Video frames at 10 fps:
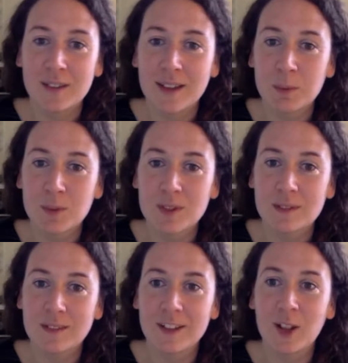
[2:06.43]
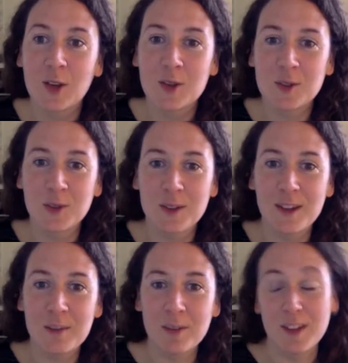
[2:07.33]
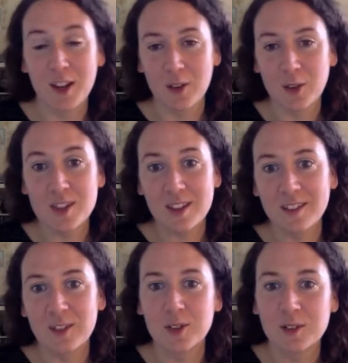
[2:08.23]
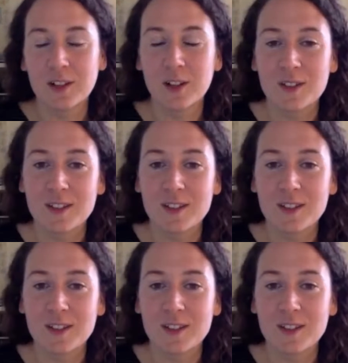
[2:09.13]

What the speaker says: animals close or near, but on site or close,